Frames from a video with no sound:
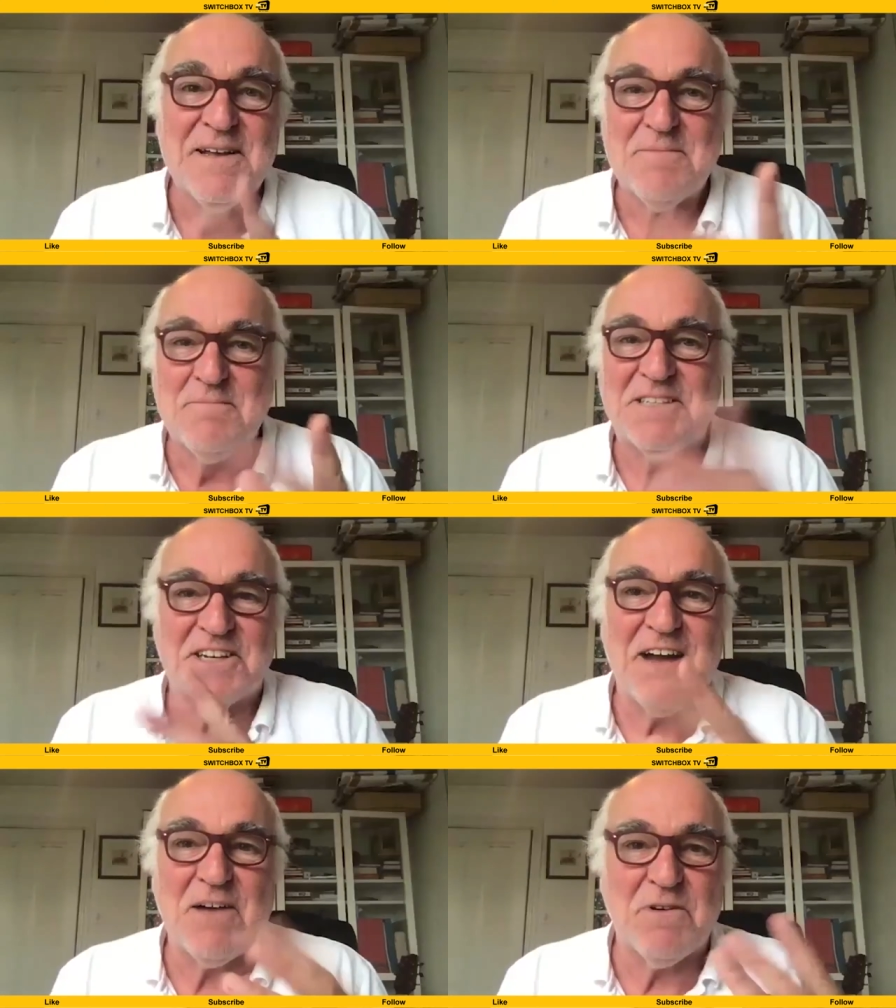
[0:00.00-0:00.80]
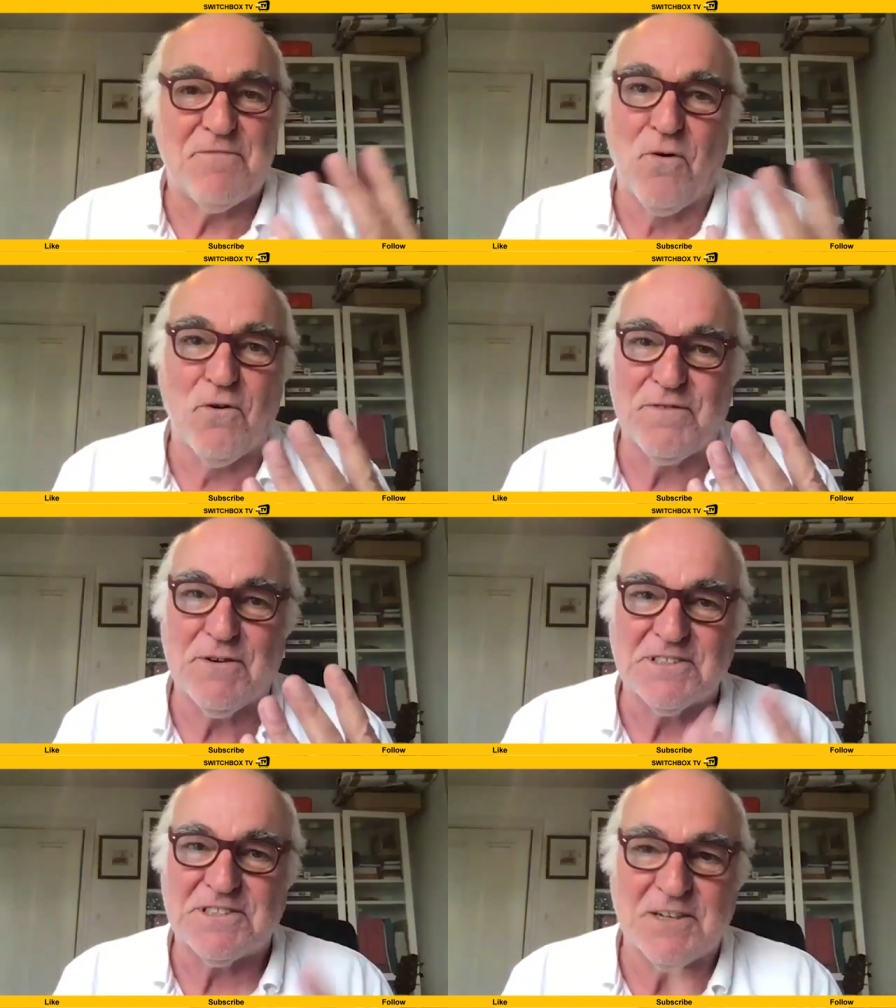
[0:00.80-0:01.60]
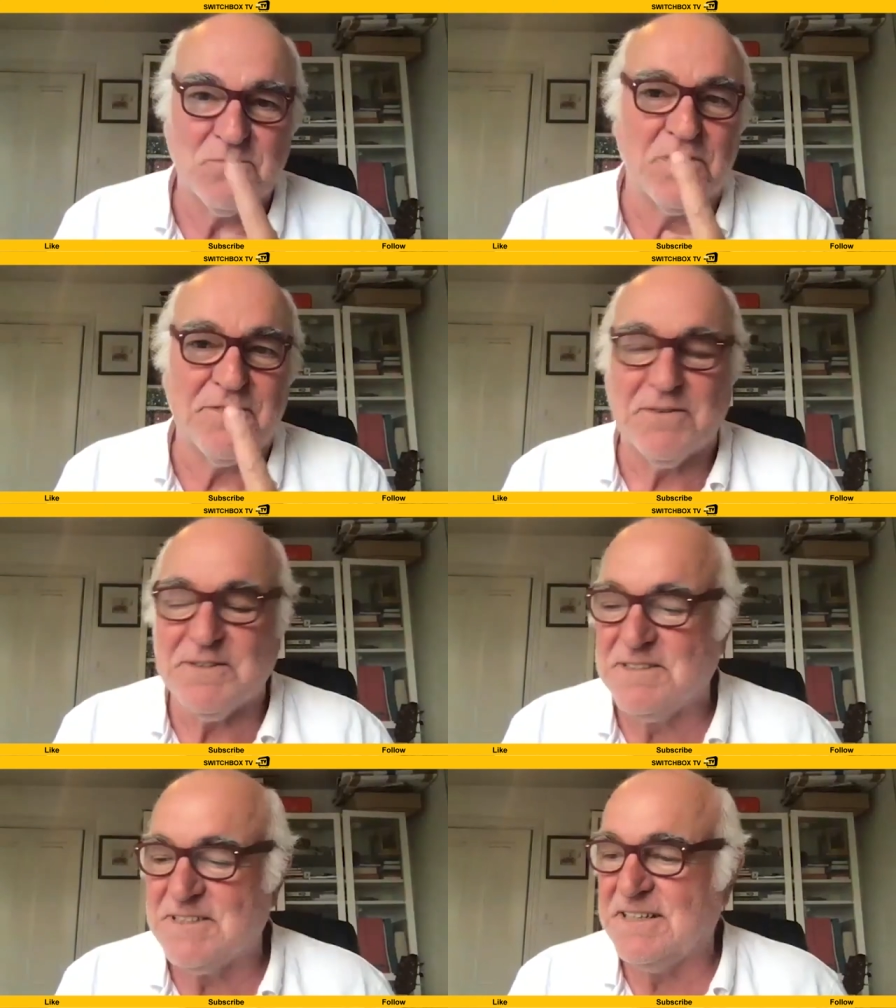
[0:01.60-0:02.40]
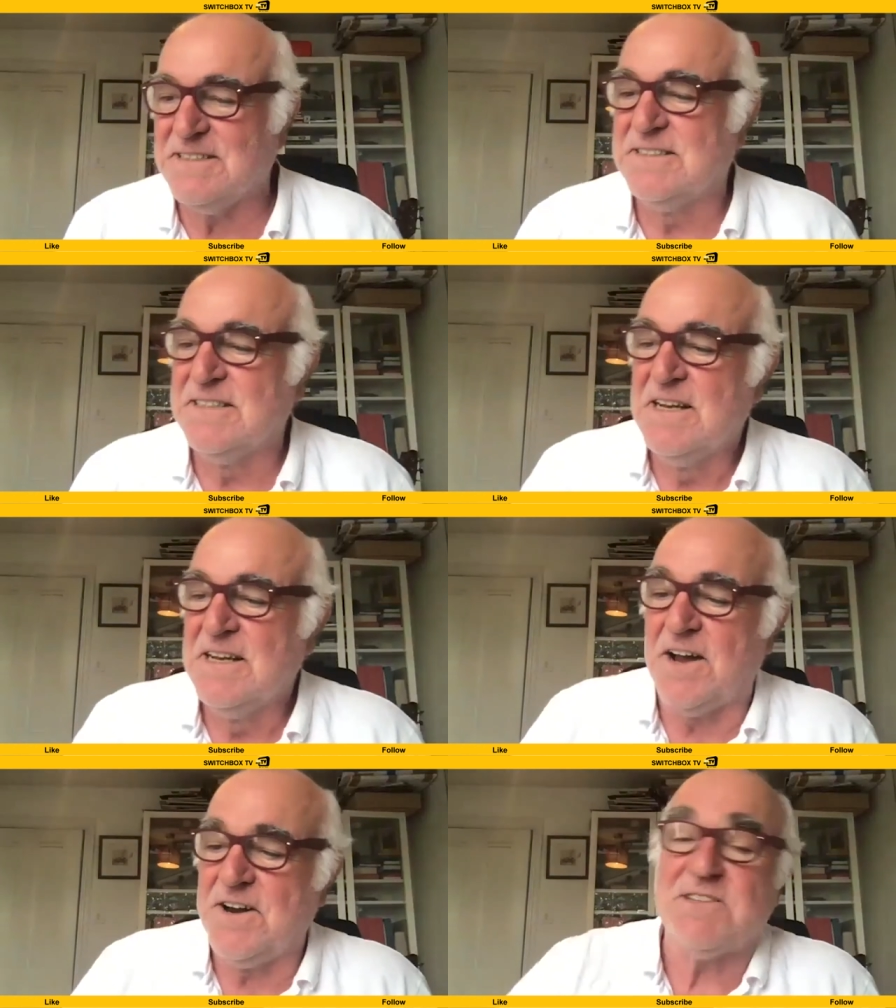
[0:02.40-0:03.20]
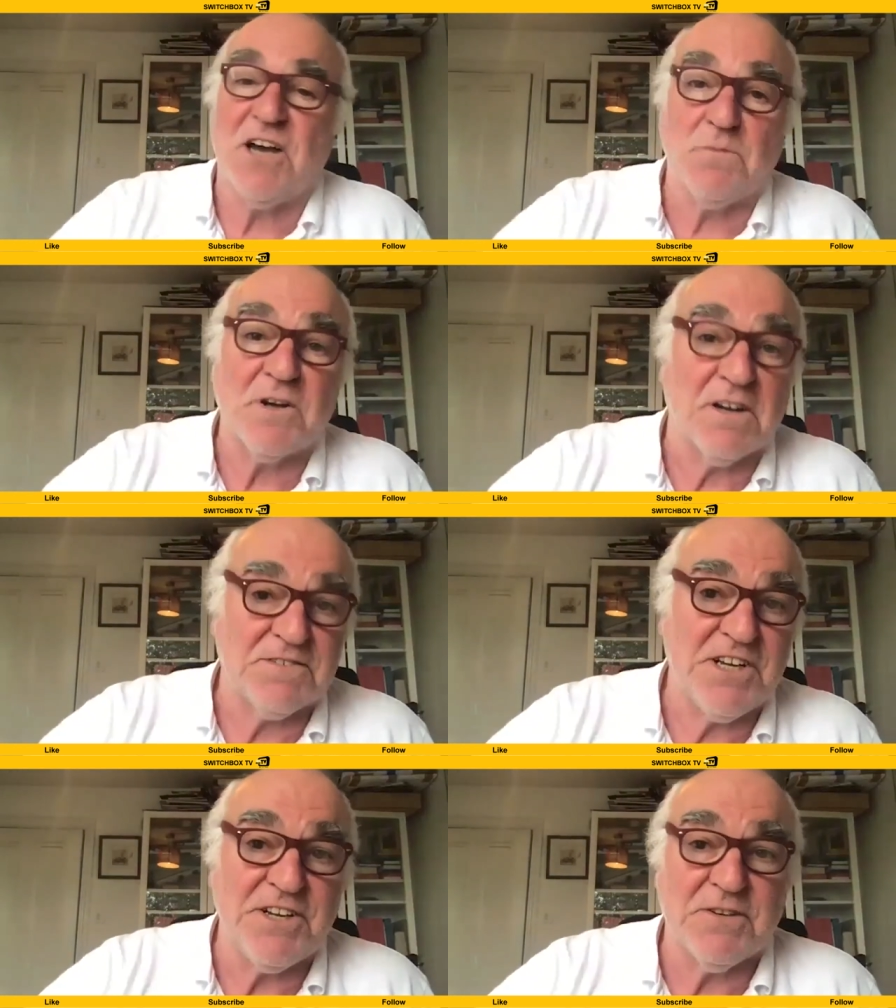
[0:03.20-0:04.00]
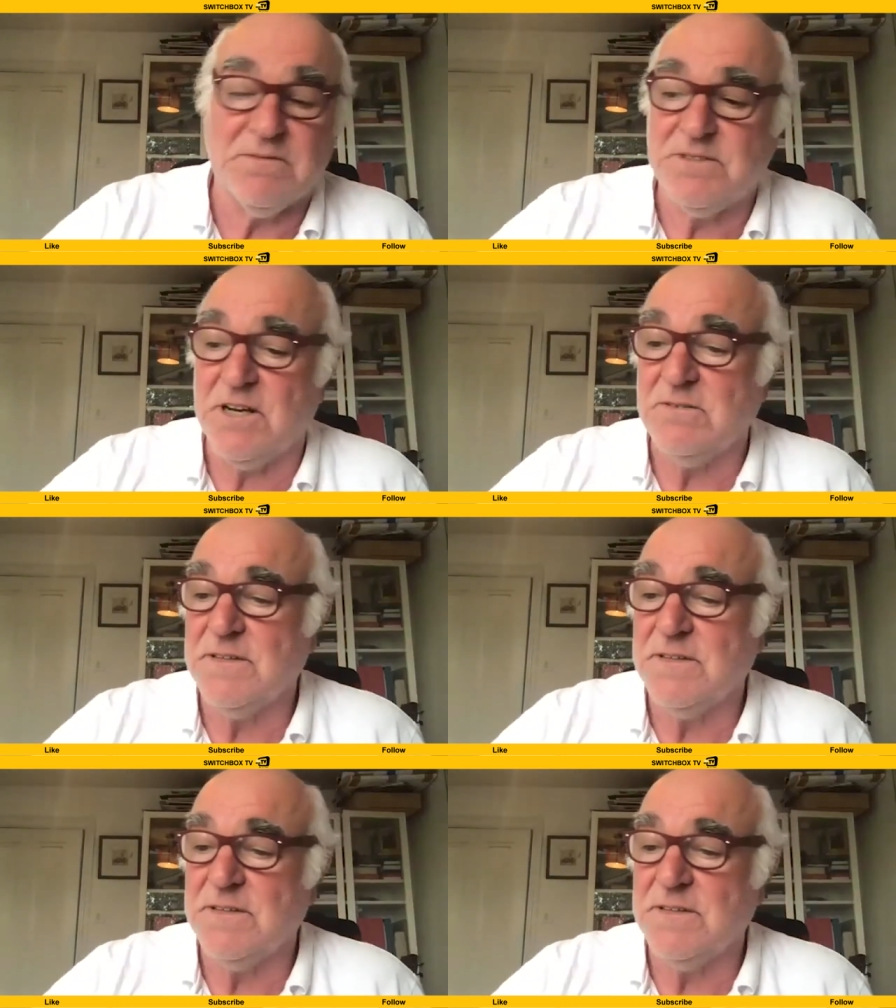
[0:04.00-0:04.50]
messing around with four of you on stage, one of you on the stage. I know it's hard work. I've seen you, Joe.